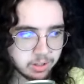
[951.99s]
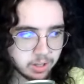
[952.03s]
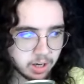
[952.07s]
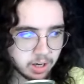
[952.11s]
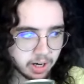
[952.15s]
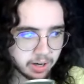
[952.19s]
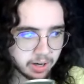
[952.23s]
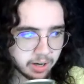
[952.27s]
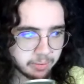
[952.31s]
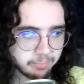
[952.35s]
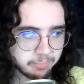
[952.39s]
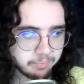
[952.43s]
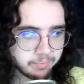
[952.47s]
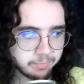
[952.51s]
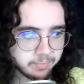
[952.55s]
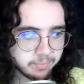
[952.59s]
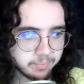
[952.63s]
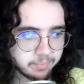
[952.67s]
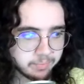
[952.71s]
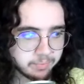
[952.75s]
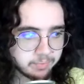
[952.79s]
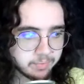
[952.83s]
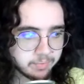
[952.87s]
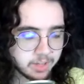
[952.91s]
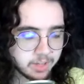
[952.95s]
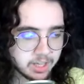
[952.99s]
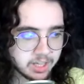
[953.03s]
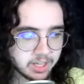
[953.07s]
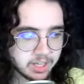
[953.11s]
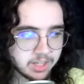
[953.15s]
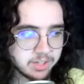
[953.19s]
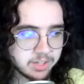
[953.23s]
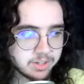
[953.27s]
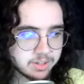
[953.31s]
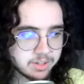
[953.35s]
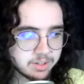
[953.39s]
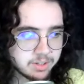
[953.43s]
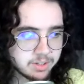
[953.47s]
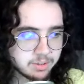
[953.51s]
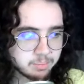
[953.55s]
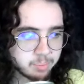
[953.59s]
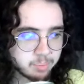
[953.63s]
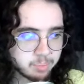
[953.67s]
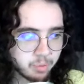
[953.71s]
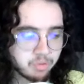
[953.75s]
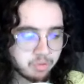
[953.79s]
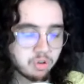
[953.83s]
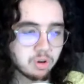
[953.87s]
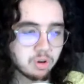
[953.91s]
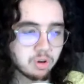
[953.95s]
Um, his
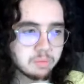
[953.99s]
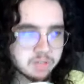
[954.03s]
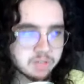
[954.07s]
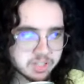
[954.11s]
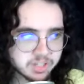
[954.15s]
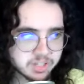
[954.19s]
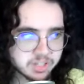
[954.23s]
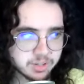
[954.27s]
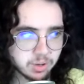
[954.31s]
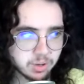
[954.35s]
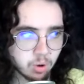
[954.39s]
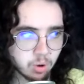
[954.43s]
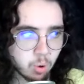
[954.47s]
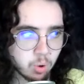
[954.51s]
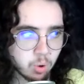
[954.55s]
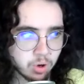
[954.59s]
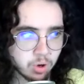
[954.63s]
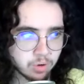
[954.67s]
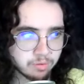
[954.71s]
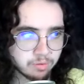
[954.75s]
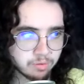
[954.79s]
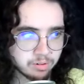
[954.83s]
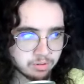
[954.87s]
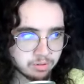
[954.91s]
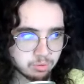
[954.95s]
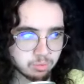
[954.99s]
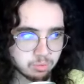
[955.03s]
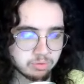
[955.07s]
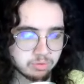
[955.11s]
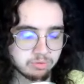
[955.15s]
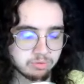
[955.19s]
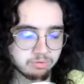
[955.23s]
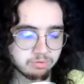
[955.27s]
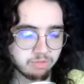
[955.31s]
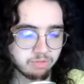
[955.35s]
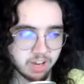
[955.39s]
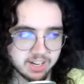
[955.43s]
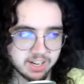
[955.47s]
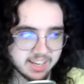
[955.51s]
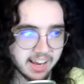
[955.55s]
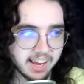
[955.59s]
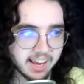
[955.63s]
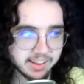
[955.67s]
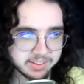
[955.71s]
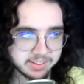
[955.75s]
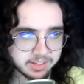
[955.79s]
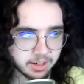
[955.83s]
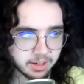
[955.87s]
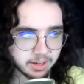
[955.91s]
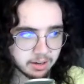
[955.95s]
performance in the holdovers was
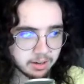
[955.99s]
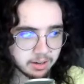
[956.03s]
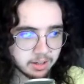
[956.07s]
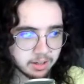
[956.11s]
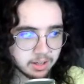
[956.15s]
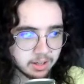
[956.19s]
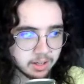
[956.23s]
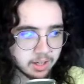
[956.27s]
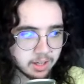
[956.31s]
fantastic.